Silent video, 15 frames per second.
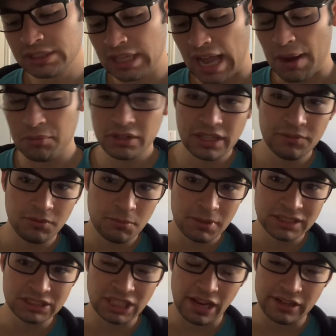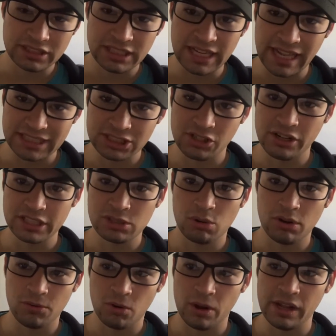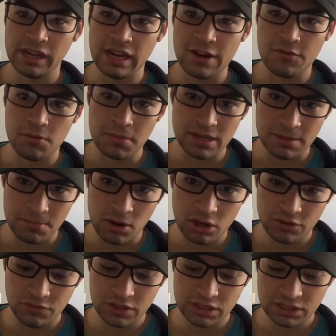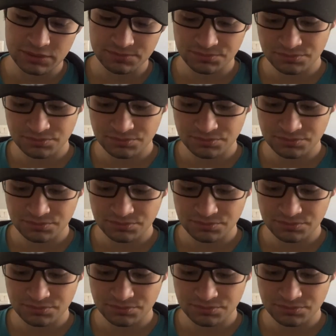I want to give a big shout out to NASCAR Nick 2488 for being a part of it.